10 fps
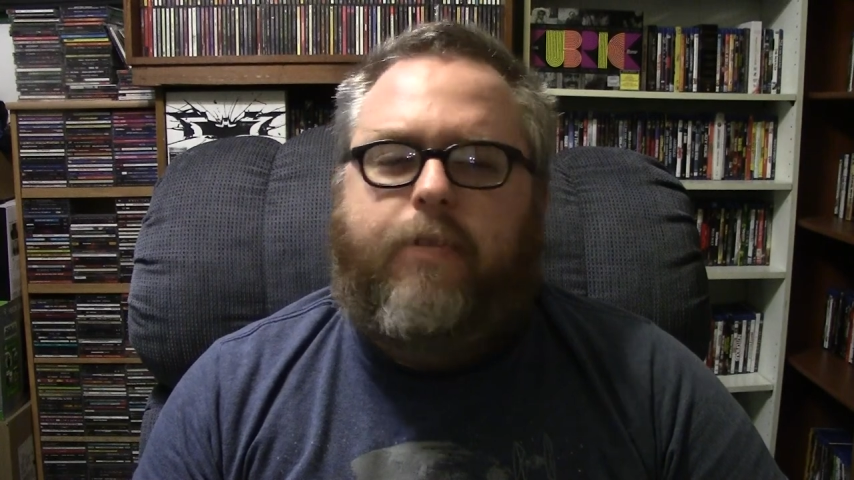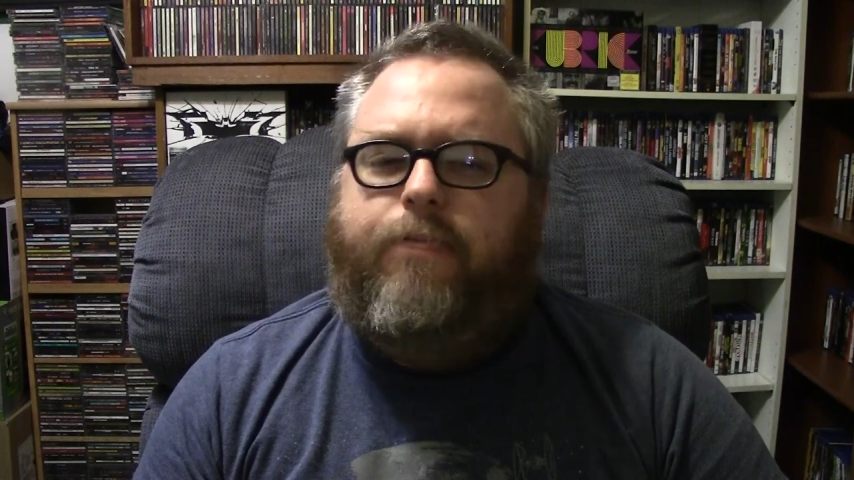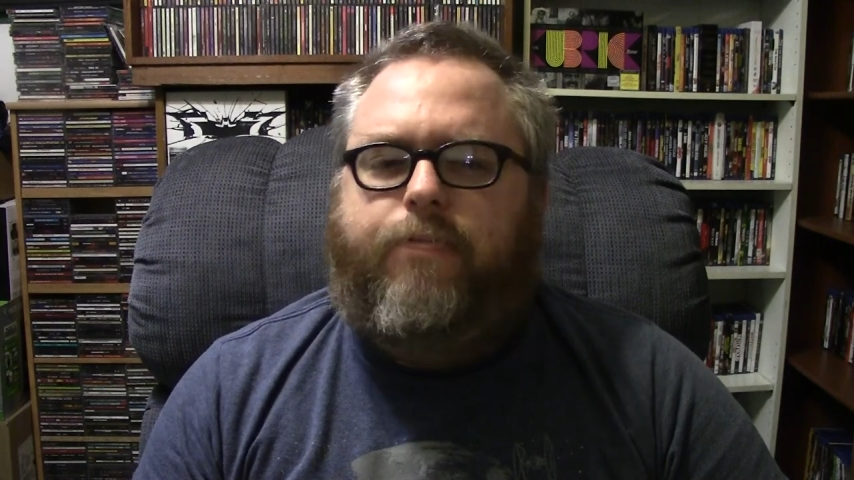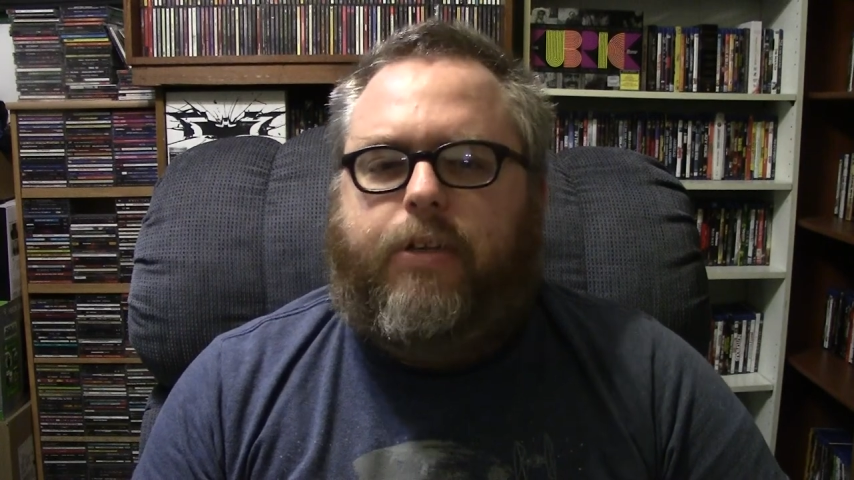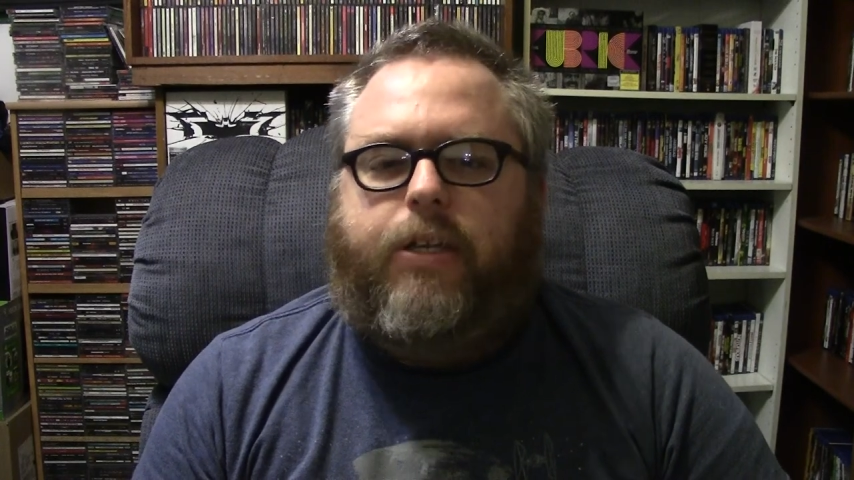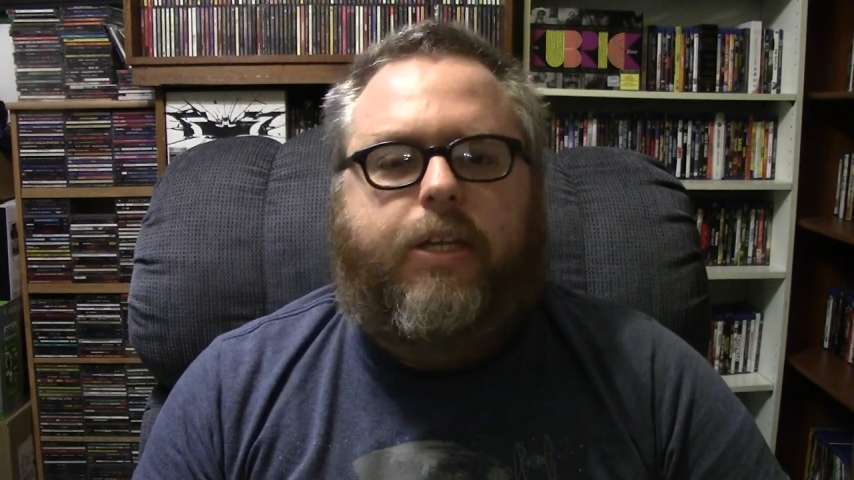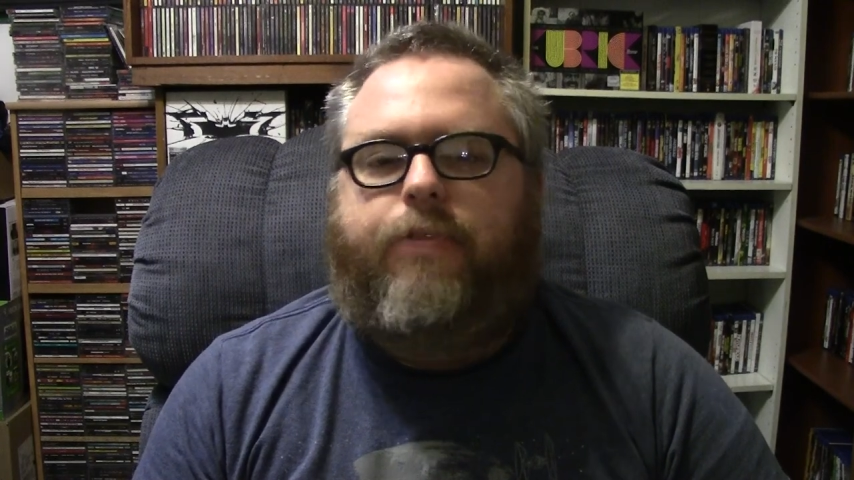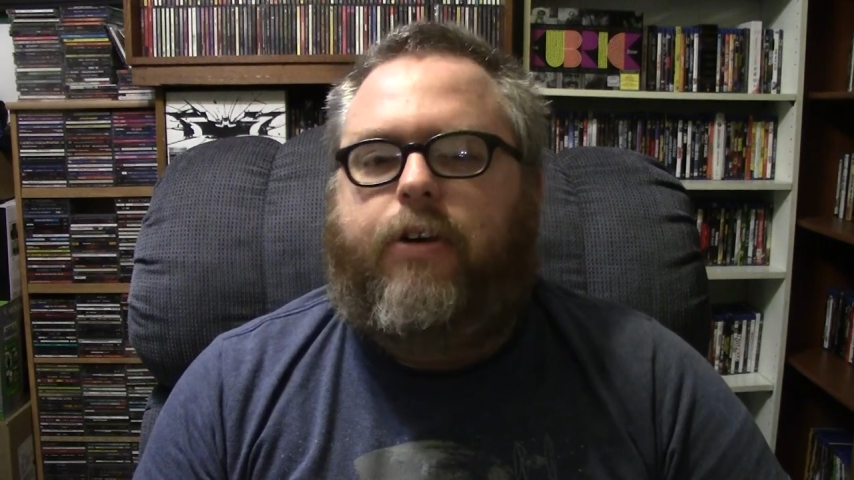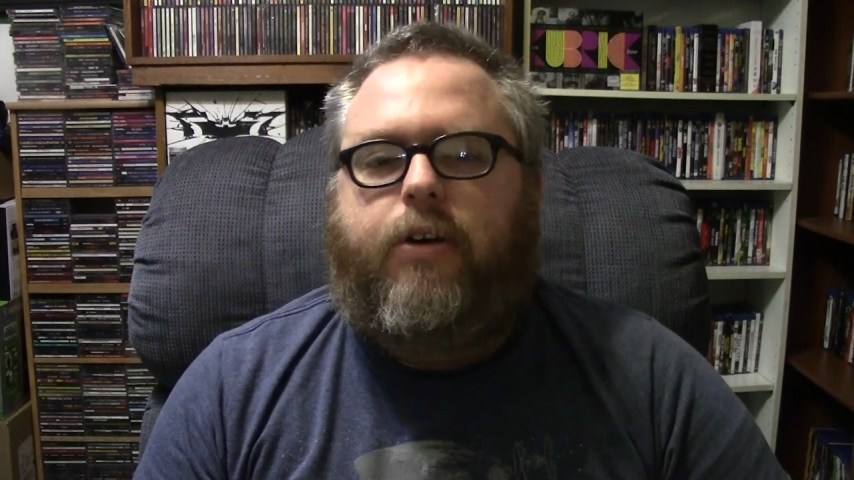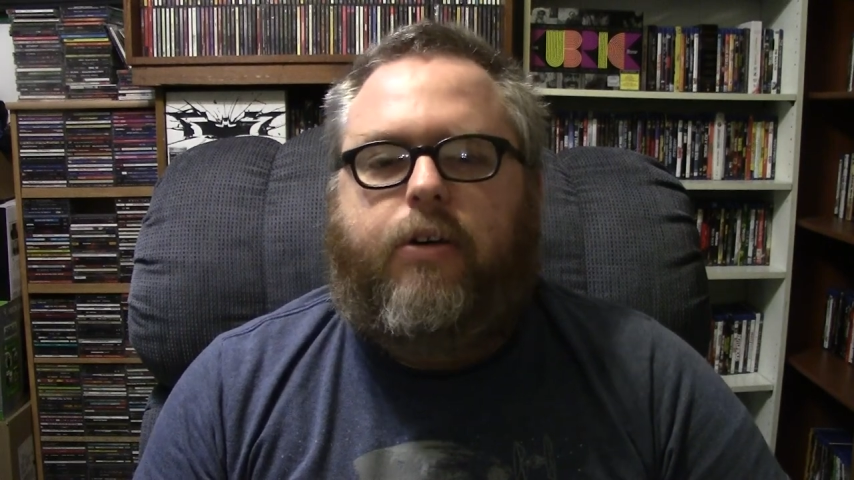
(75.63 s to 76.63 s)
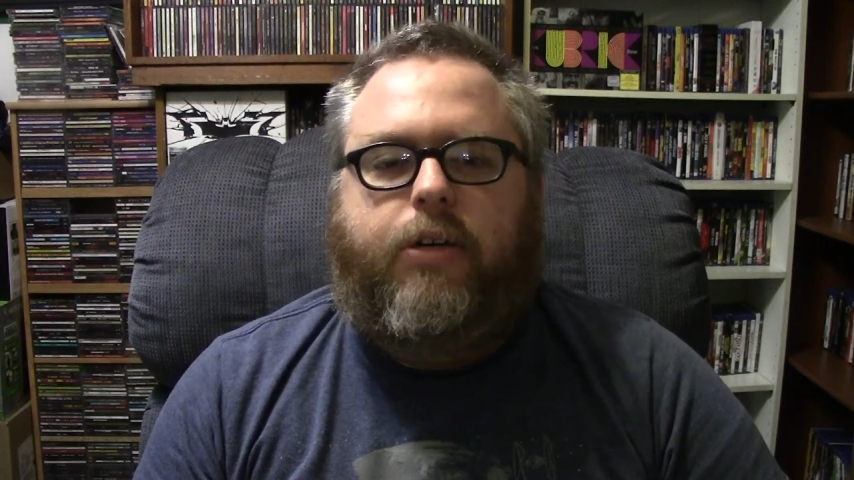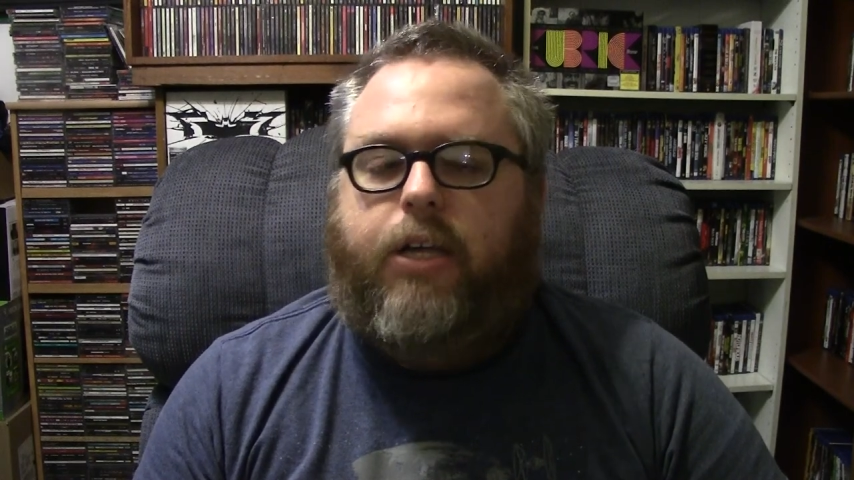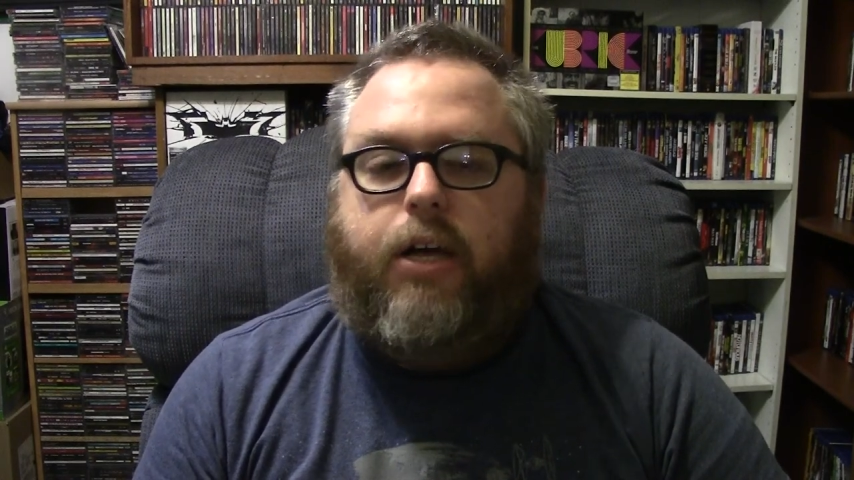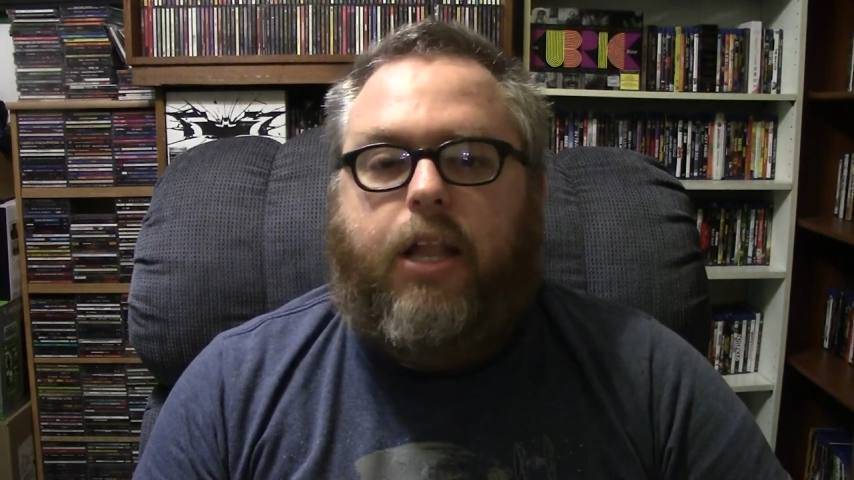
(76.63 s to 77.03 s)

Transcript: of live her young